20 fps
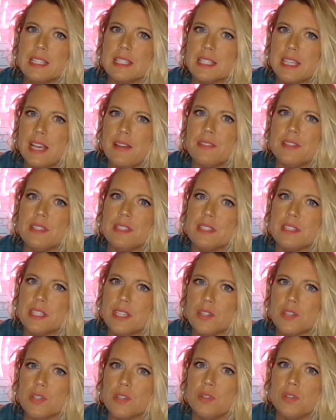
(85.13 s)
7
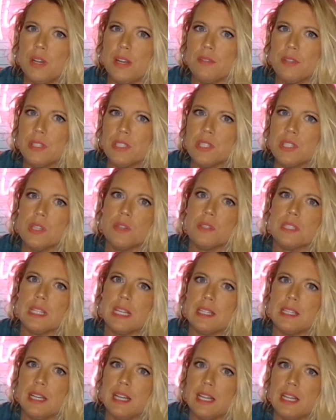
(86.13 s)
Central every
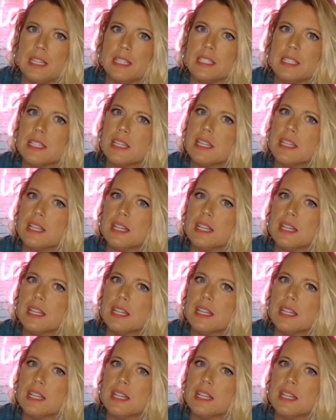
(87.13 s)
Tuesday night.